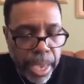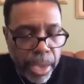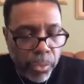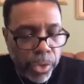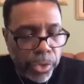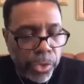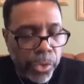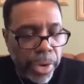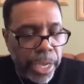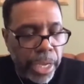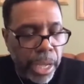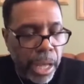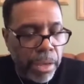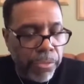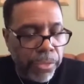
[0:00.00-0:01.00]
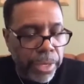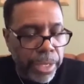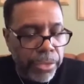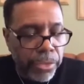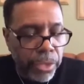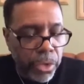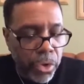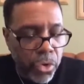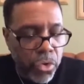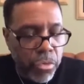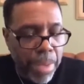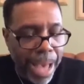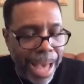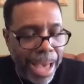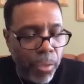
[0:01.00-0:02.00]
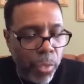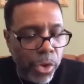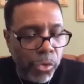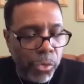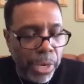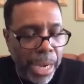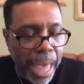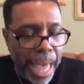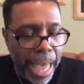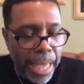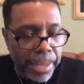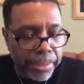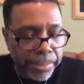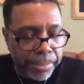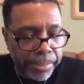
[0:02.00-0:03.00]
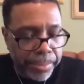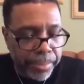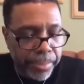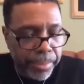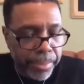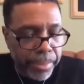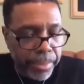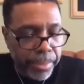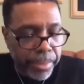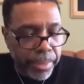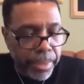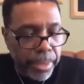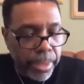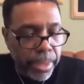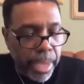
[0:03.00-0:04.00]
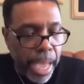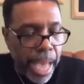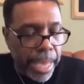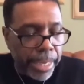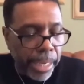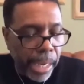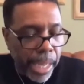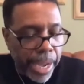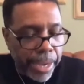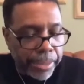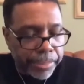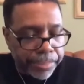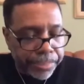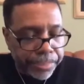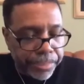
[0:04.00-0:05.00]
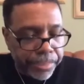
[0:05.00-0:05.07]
and with great confidence in whom I will rely. I declare